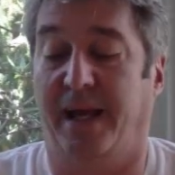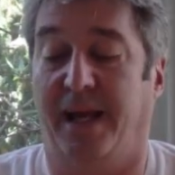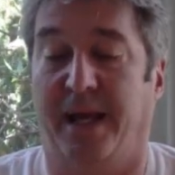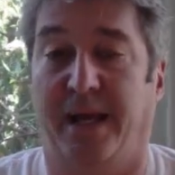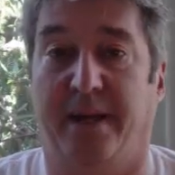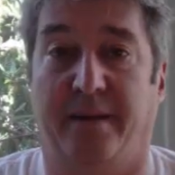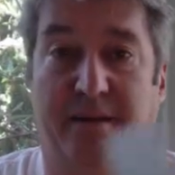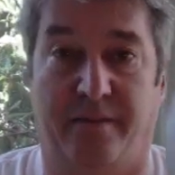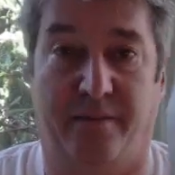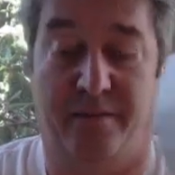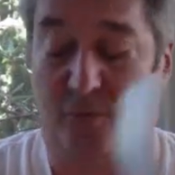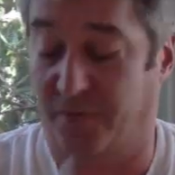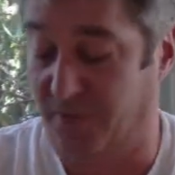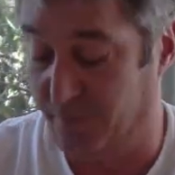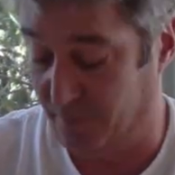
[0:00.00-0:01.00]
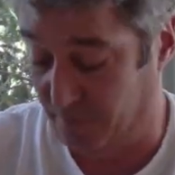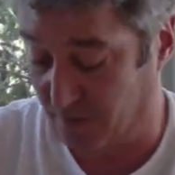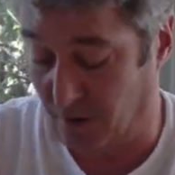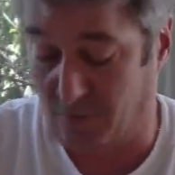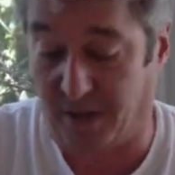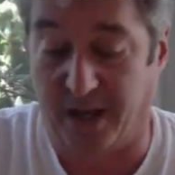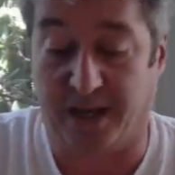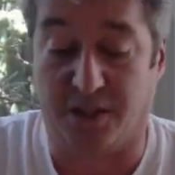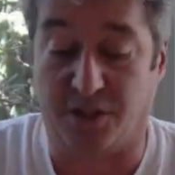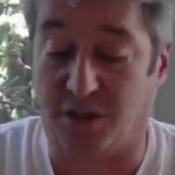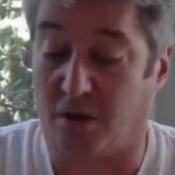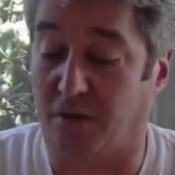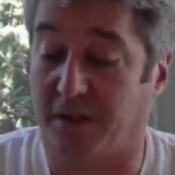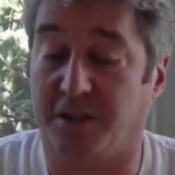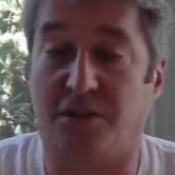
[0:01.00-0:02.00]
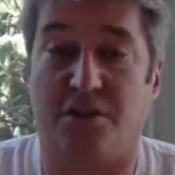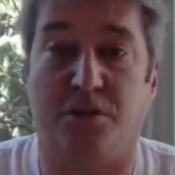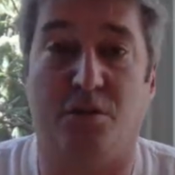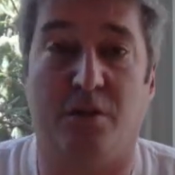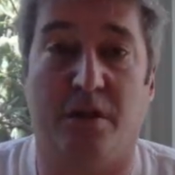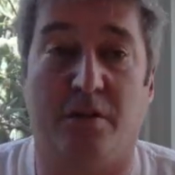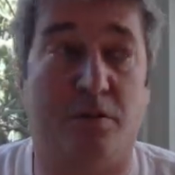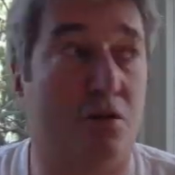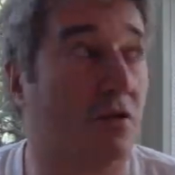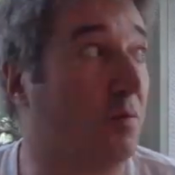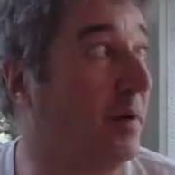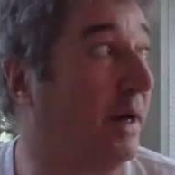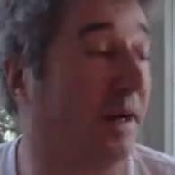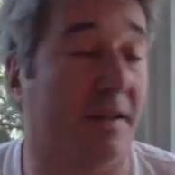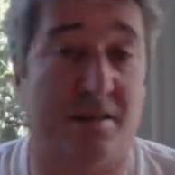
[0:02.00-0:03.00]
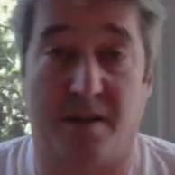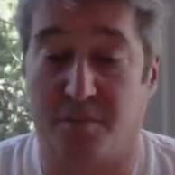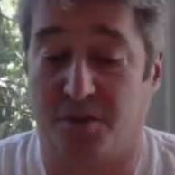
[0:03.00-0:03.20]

And, okay, so let's do another dramatic